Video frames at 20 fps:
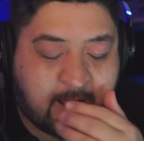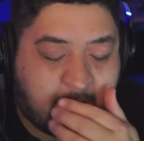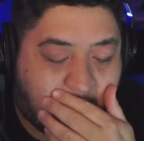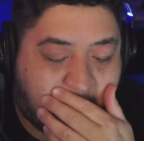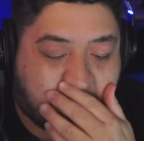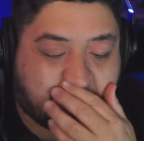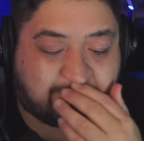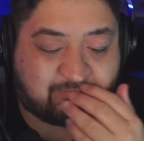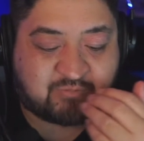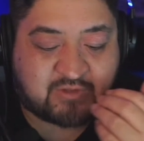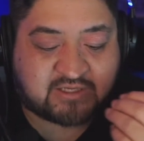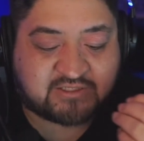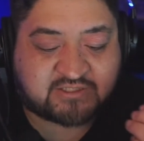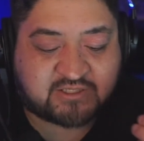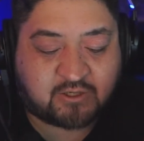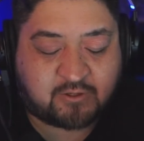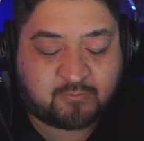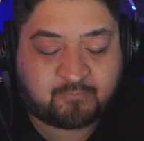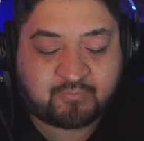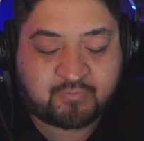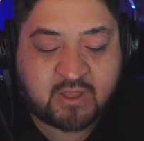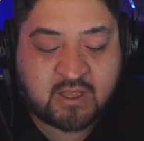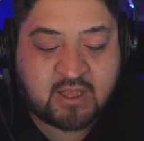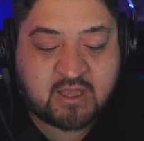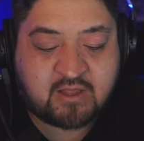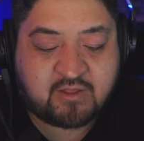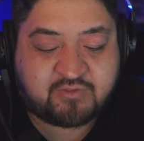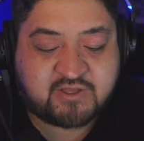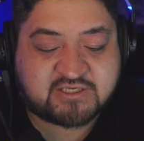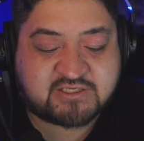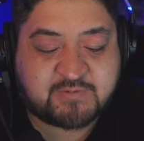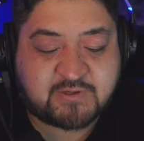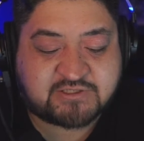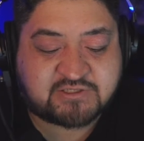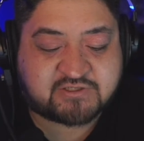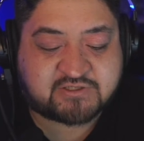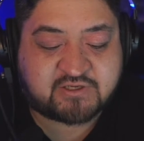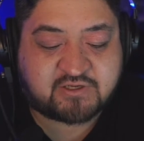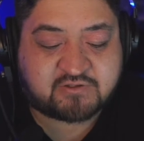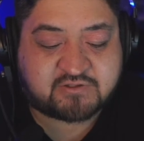All right, so this
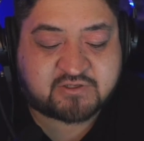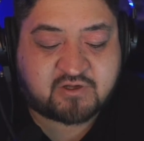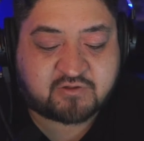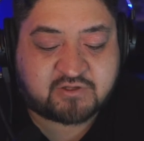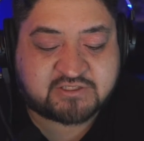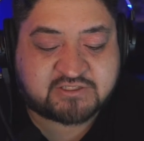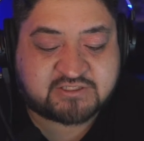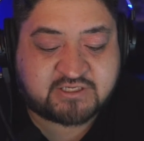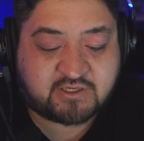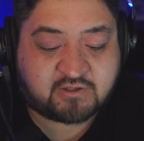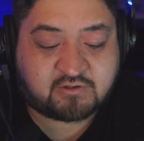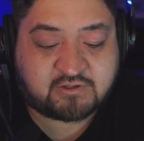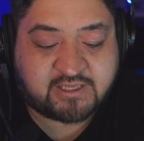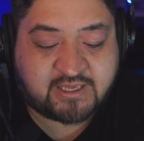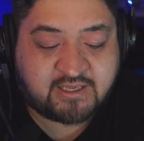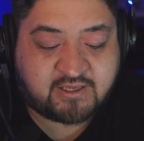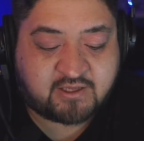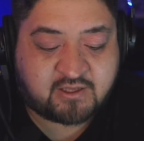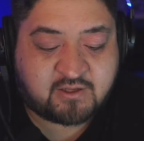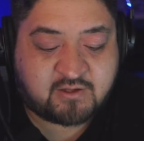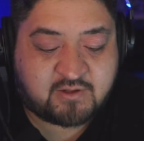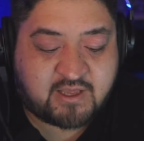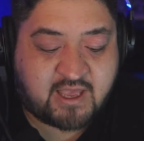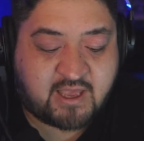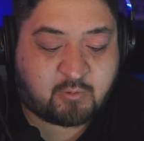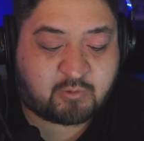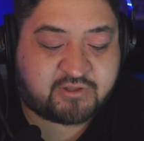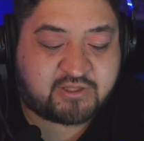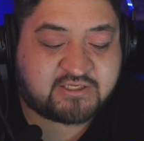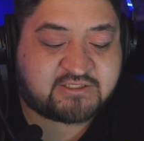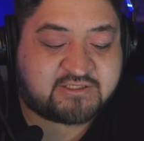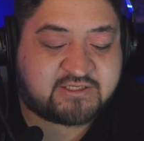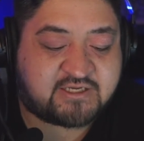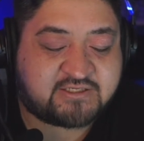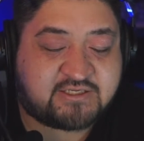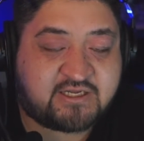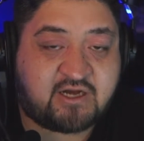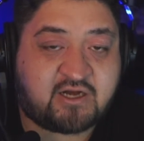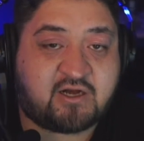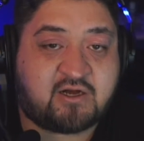special skill is called the Steel Link, and what this
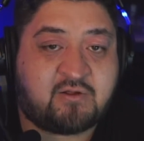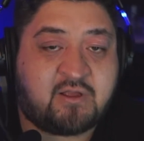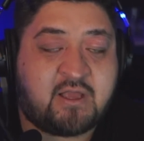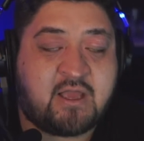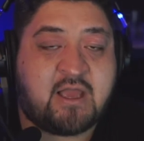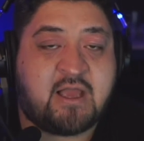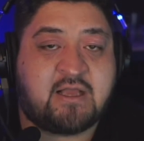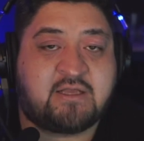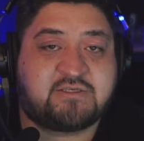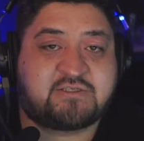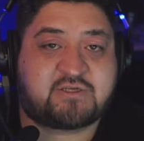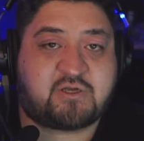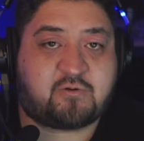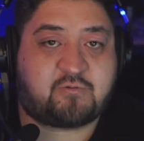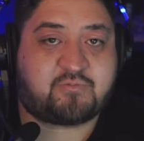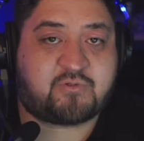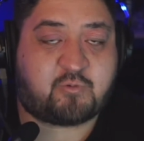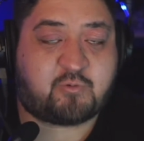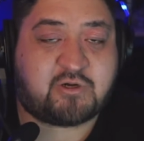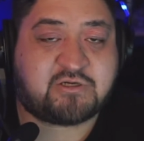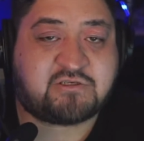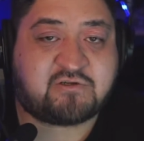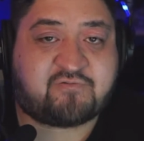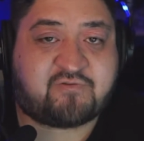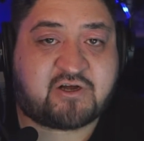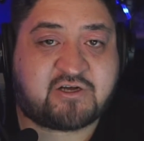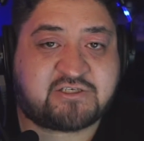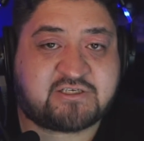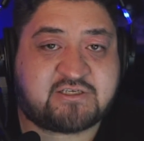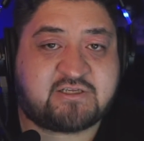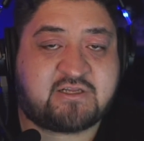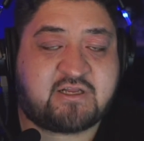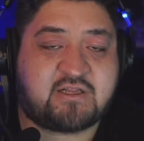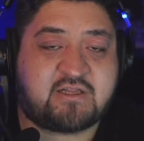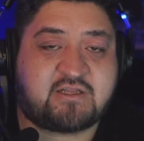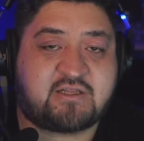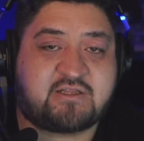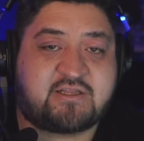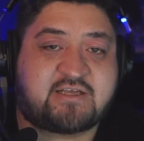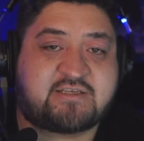does here, so the original
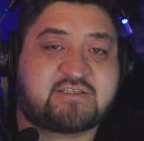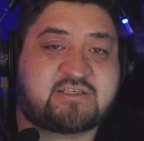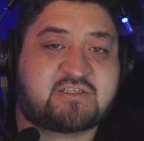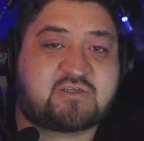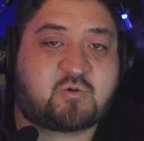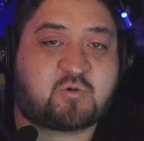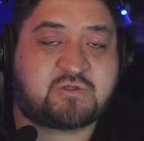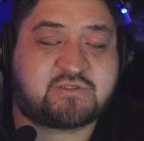version does it towards